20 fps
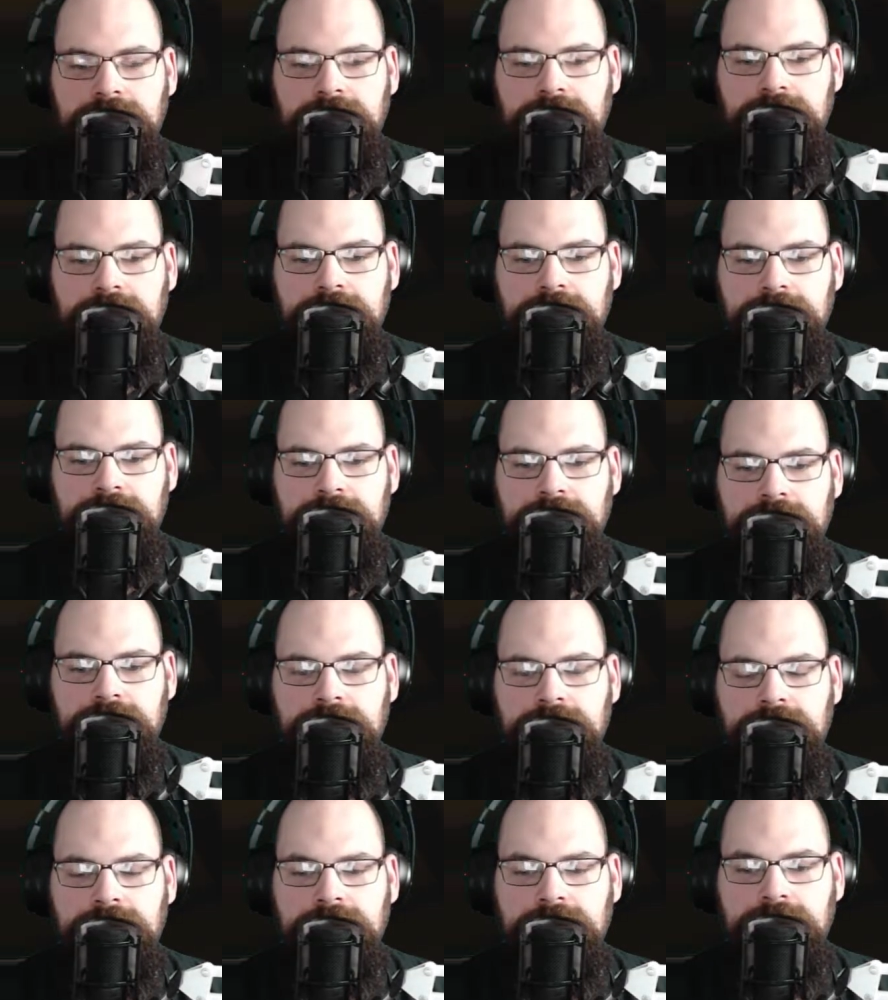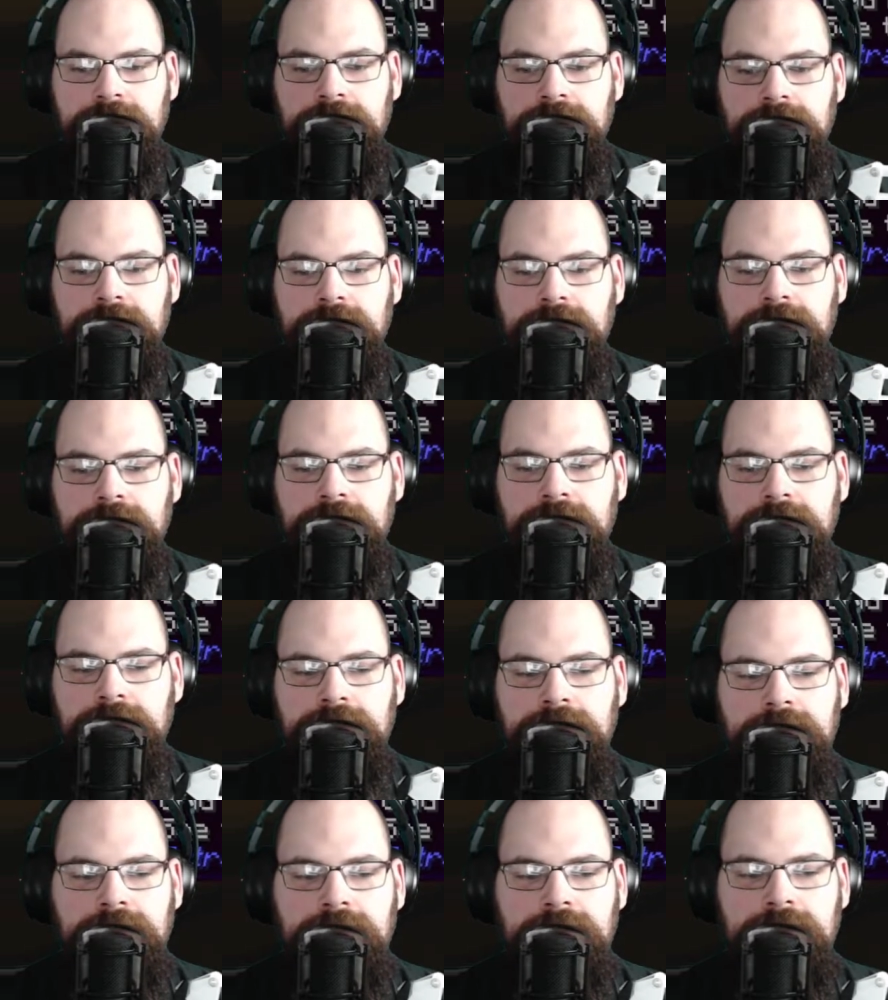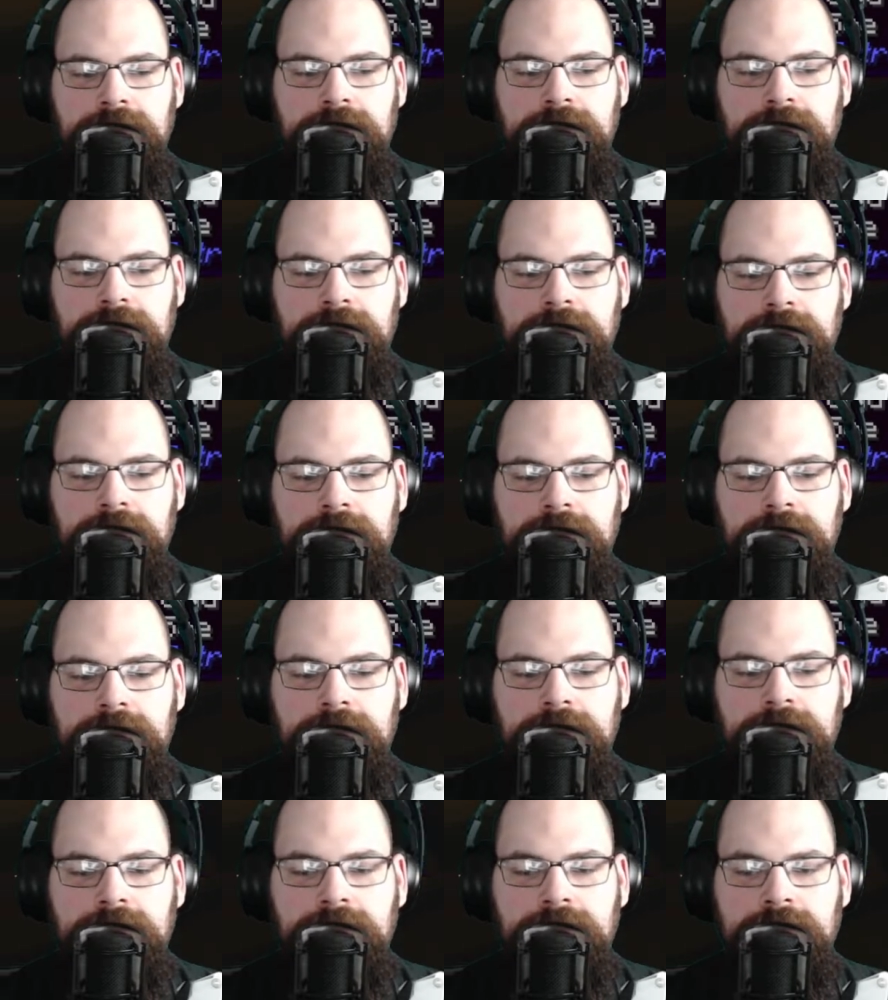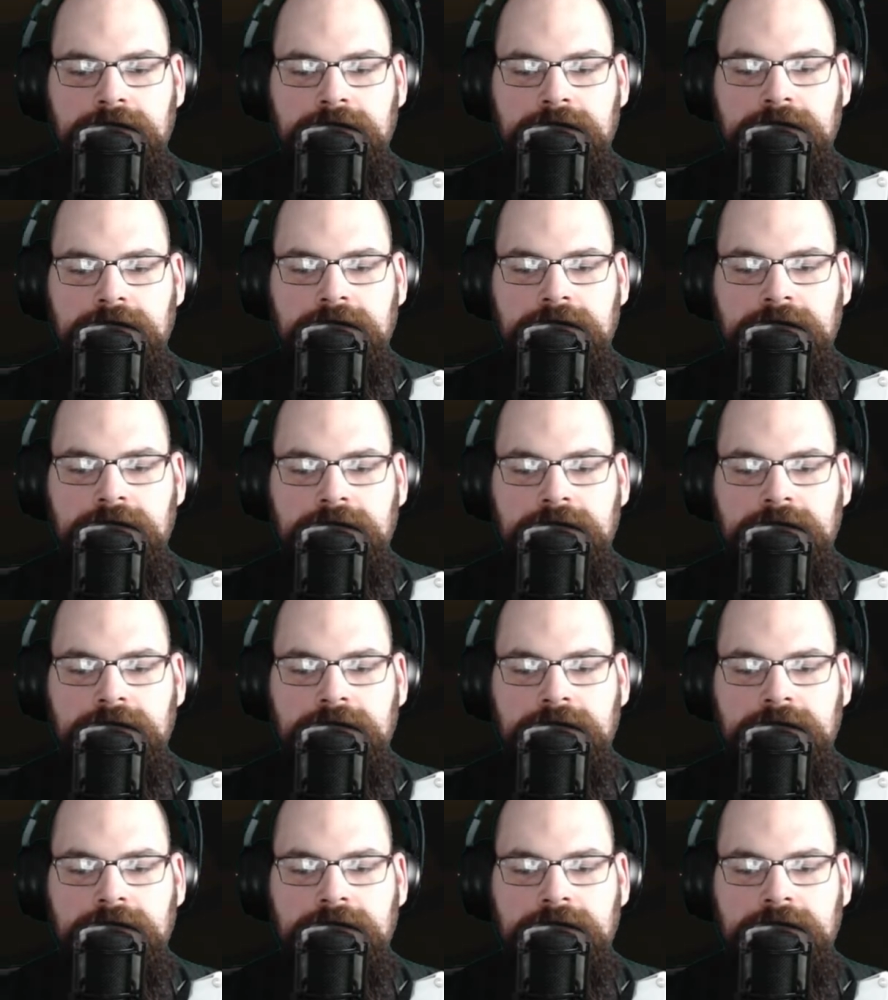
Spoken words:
No words are spoken by the person on screen.